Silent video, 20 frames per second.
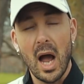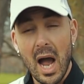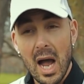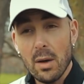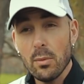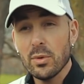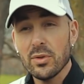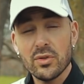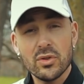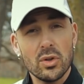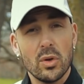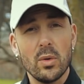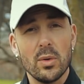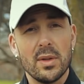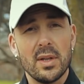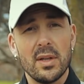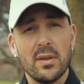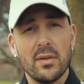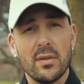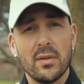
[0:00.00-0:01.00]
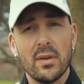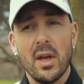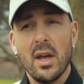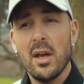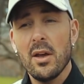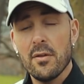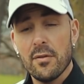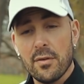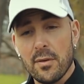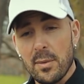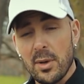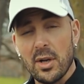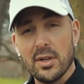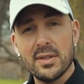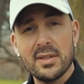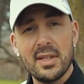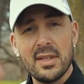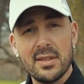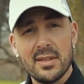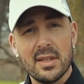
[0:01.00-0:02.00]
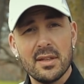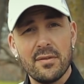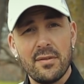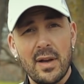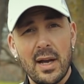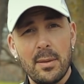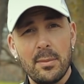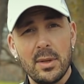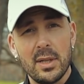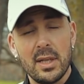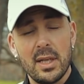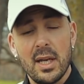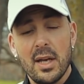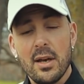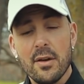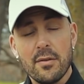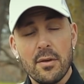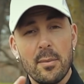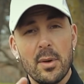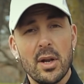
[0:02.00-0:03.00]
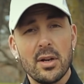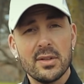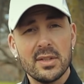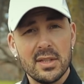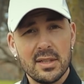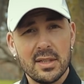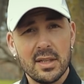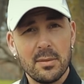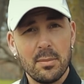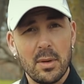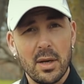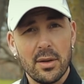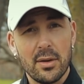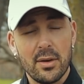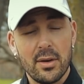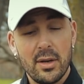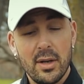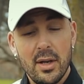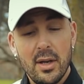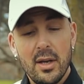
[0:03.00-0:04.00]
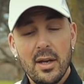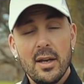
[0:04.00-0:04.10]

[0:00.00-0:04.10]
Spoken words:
I was told this from an artistic family, from an artistic mother,